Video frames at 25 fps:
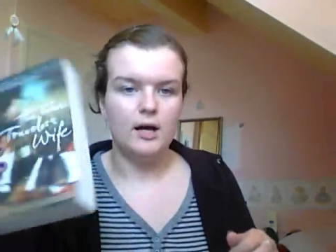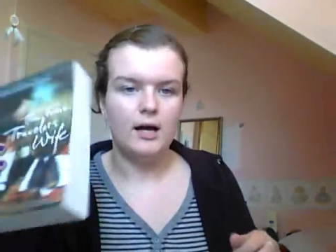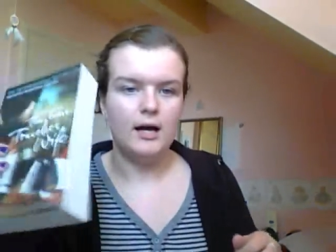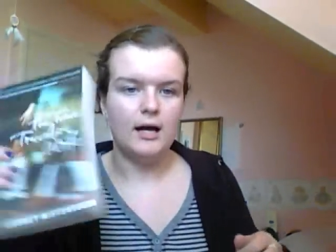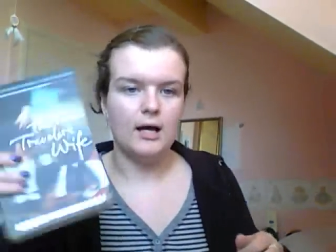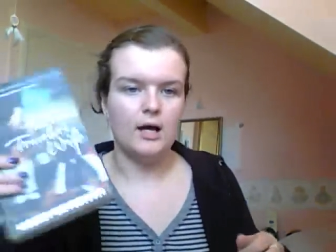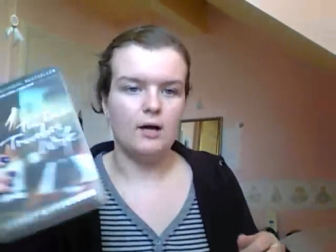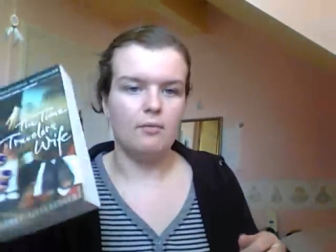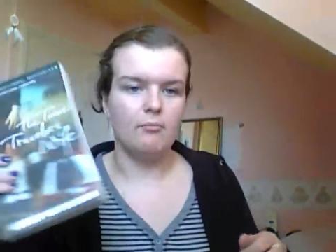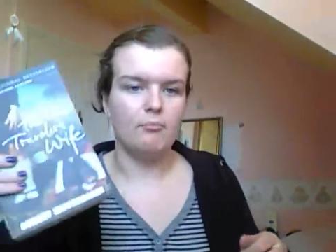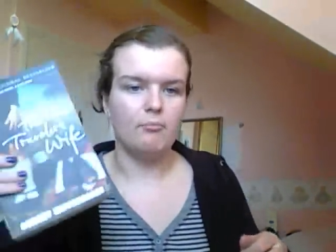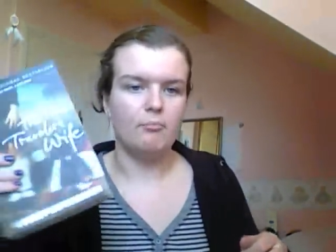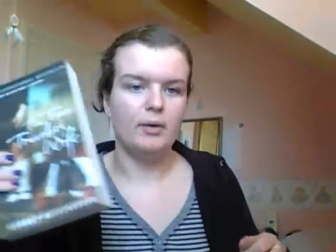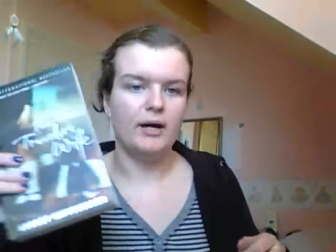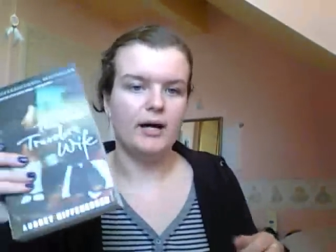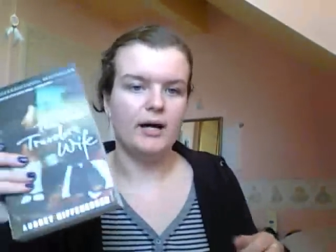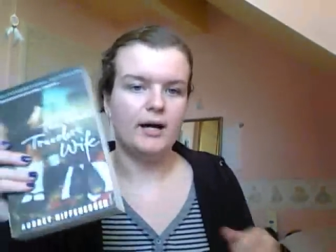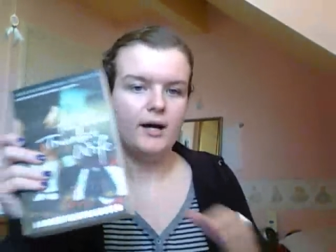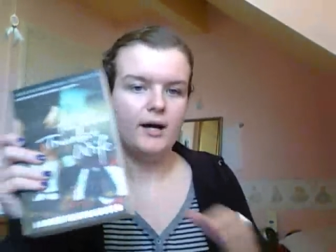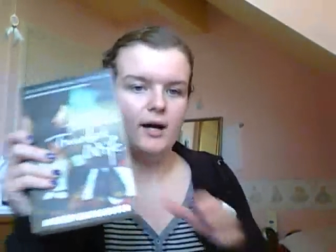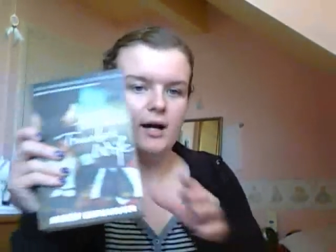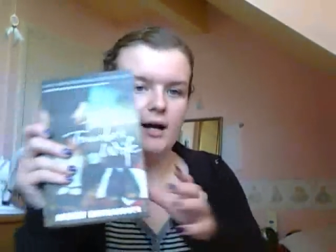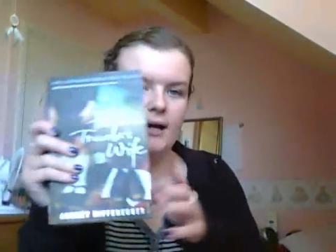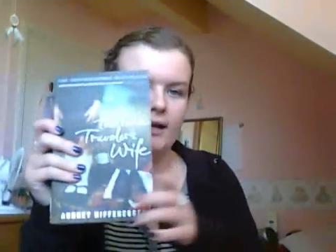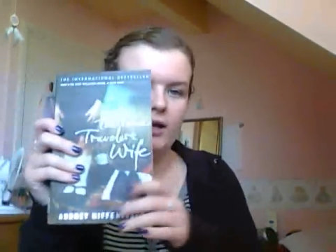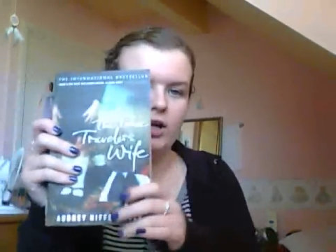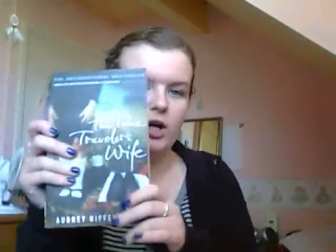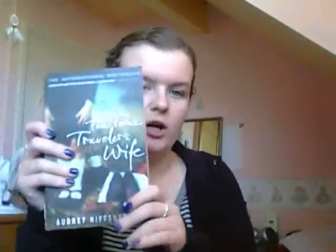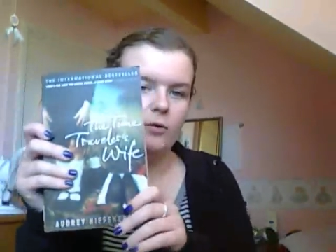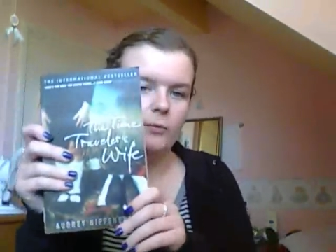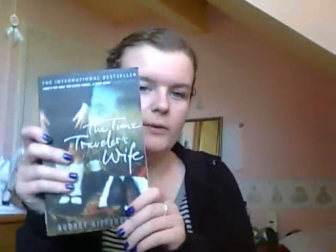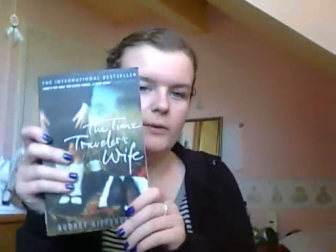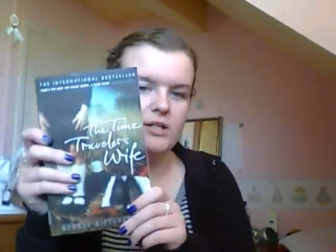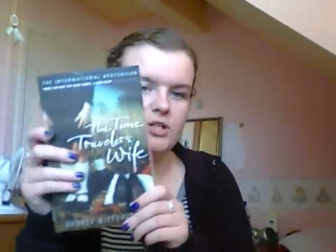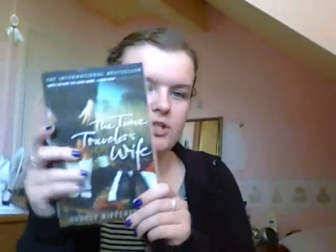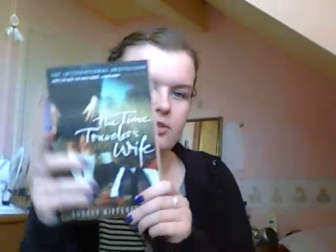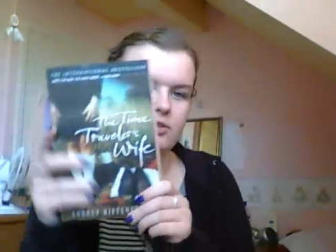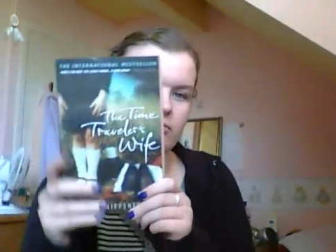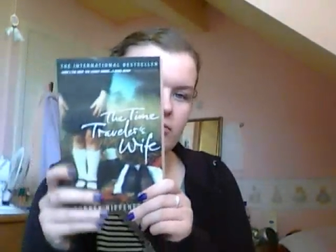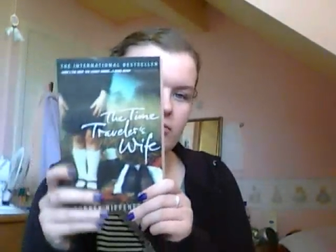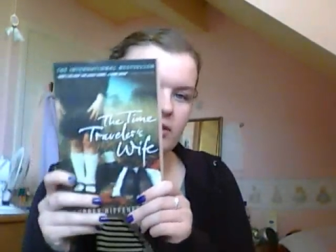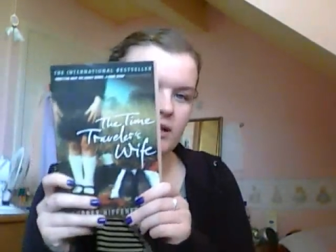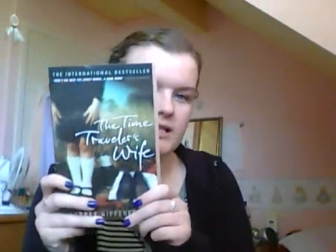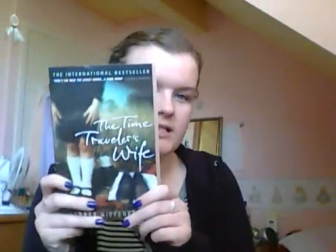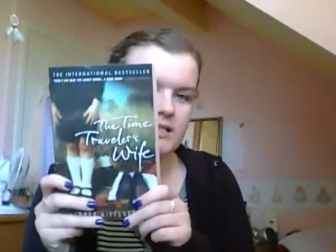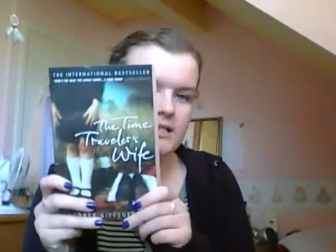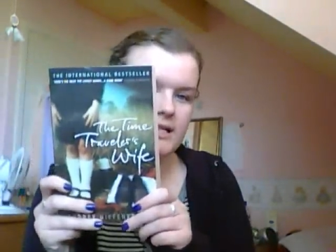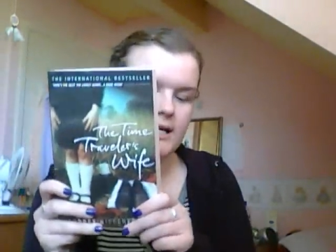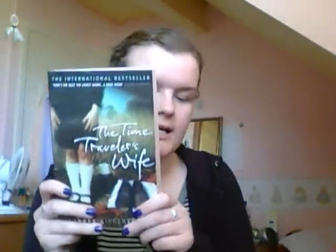but I can't wait to read